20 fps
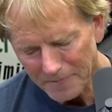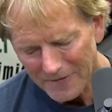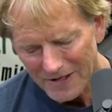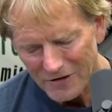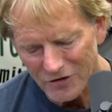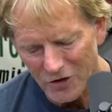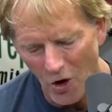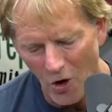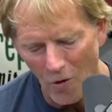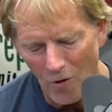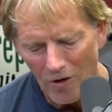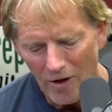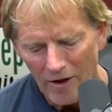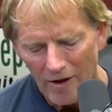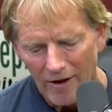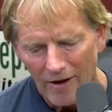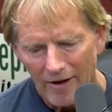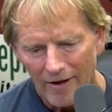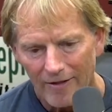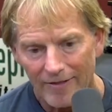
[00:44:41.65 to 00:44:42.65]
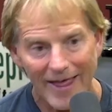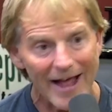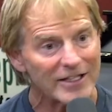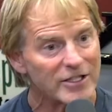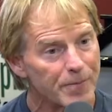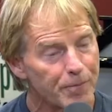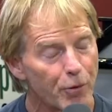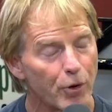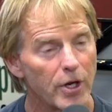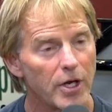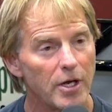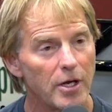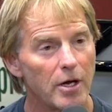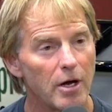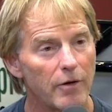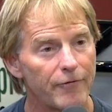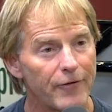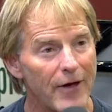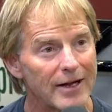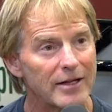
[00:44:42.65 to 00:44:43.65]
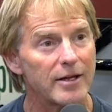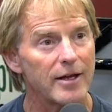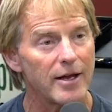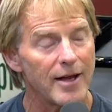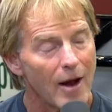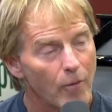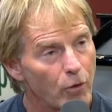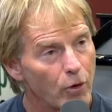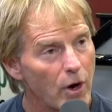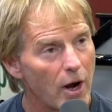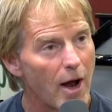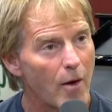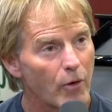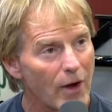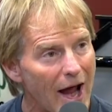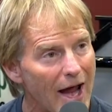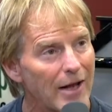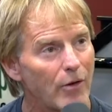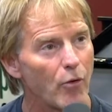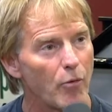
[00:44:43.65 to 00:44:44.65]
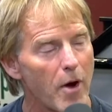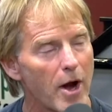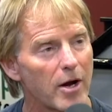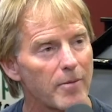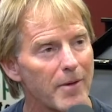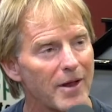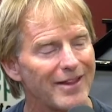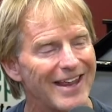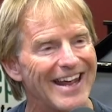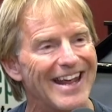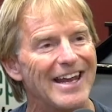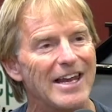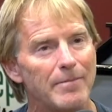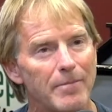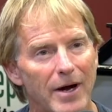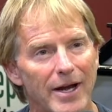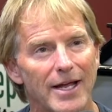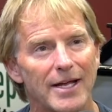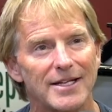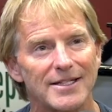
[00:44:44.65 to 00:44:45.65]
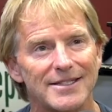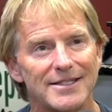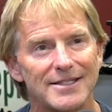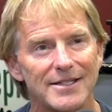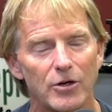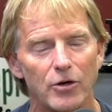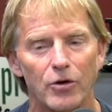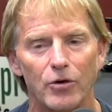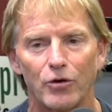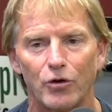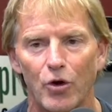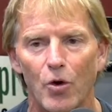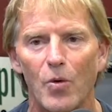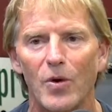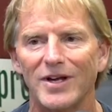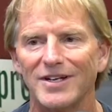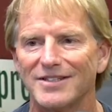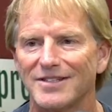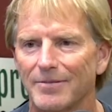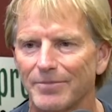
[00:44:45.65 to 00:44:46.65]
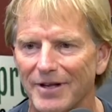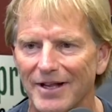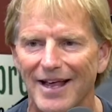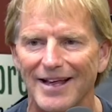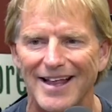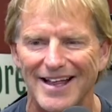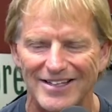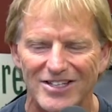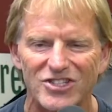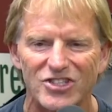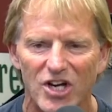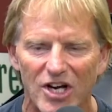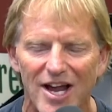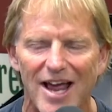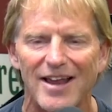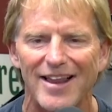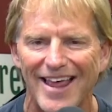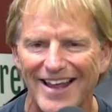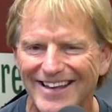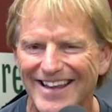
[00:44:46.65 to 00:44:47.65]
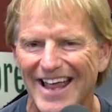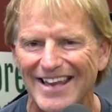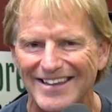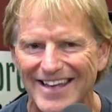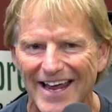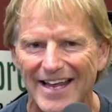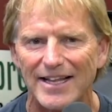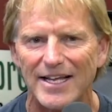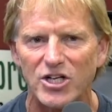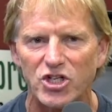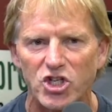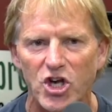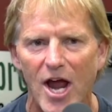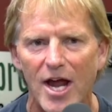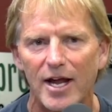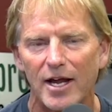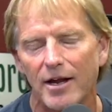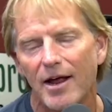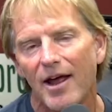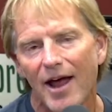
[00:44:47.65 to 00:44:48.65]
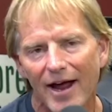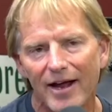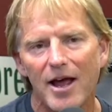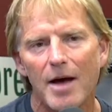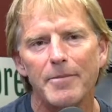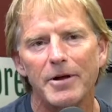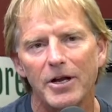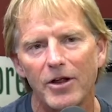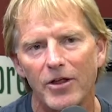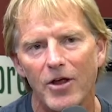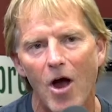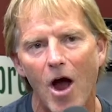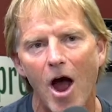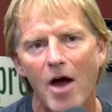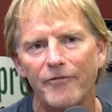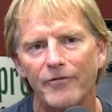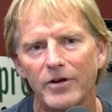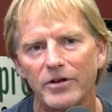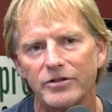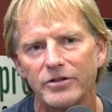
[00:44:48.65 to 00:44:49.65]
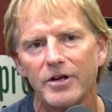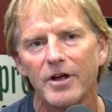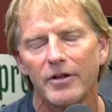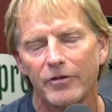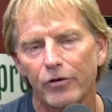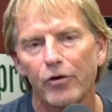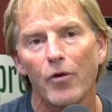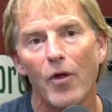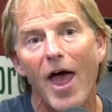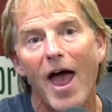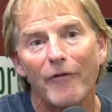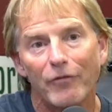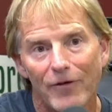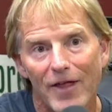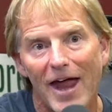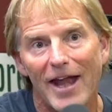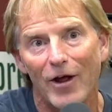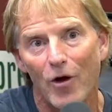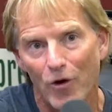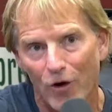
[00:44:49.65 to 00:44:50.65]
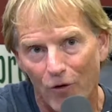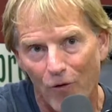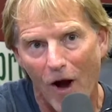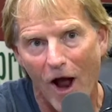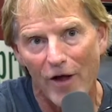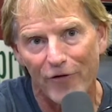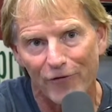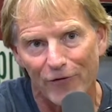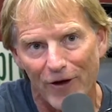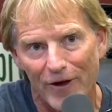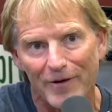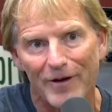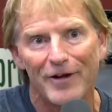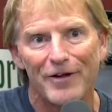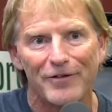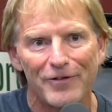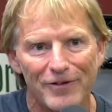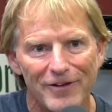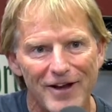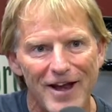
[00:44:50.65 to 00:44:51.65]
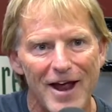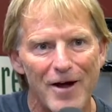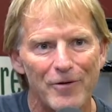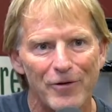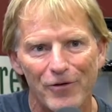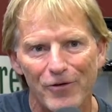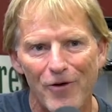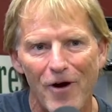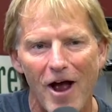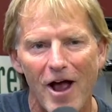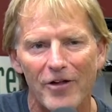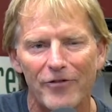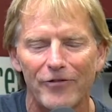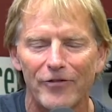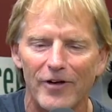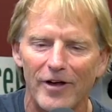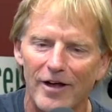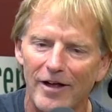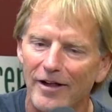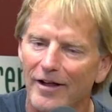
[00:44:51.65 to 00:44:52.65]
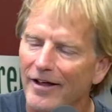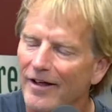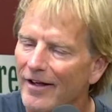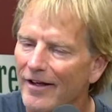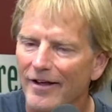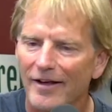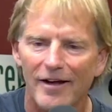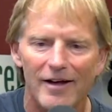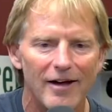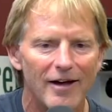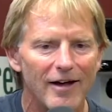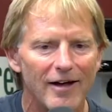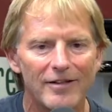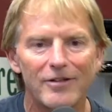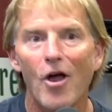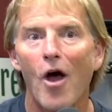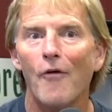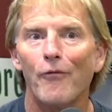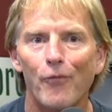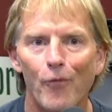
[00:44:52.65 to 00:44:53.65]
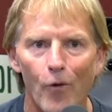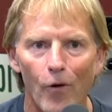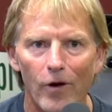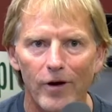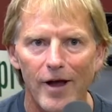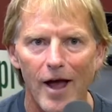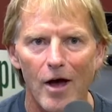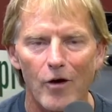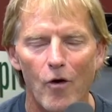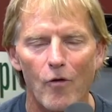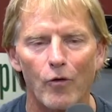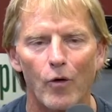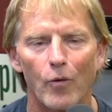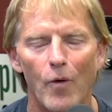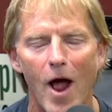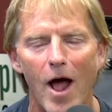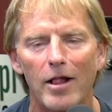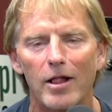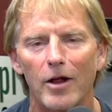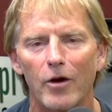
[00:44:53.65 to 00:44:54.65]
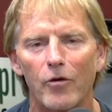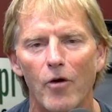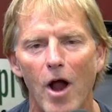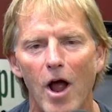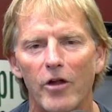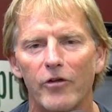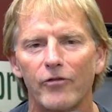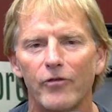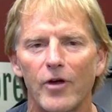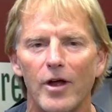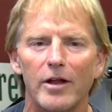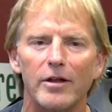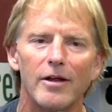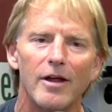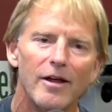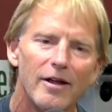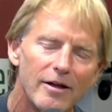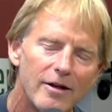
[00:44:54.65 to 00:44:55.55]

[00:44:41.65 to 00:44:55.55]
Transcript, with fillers: So that's a pretty effective, and I would I would highly recommend that anybody consider doing something like that. Just kind of like that daily check-in. I come into the office, so after that I go to CrossFit. So today was CrossFit, uh, tough workout over at Rockland CrossFit.